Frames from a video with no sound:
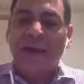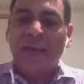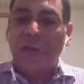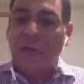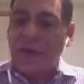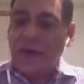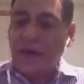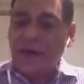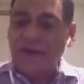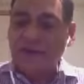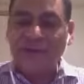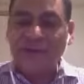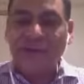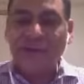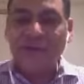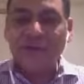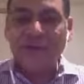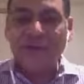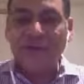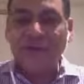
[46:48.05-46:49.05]
And what I
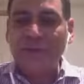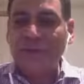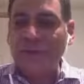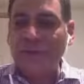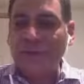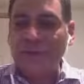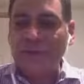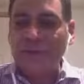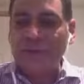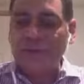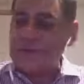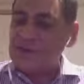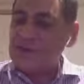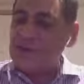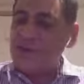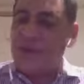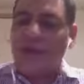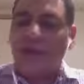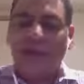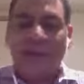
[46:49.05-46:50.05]
say to do
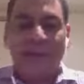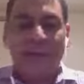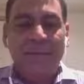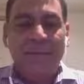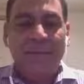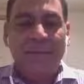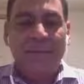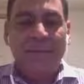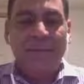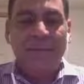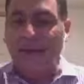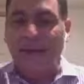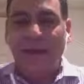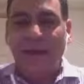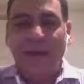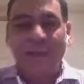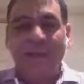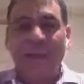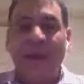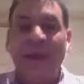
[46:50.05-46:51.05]
is, hey, pick it
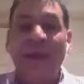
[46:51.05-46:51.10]
up,